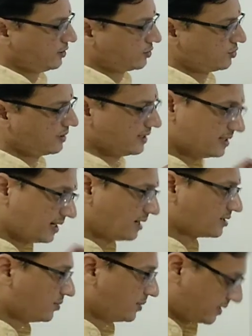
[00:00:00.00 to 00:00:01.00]
So these
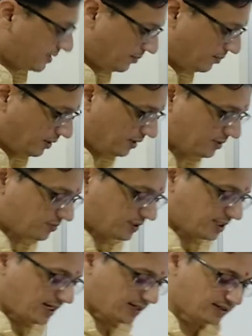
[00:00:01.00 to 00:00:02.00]
are some examples
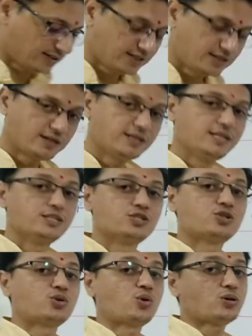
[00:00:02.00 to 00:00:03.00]
which are written in
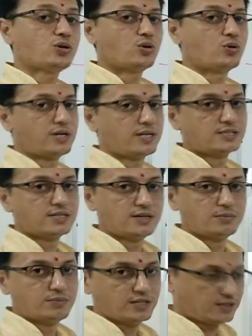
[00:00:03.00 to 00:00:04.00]
Stokes
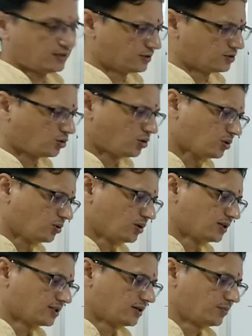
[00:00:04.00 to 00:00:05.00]
notation method. Stokes
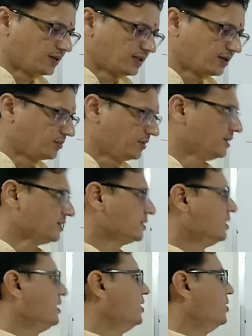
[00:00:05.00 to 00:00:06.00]
notation method
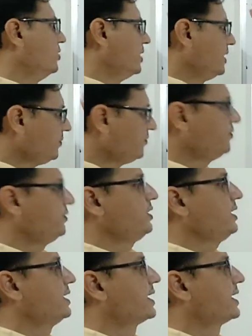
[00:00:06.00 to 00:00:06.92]
means if we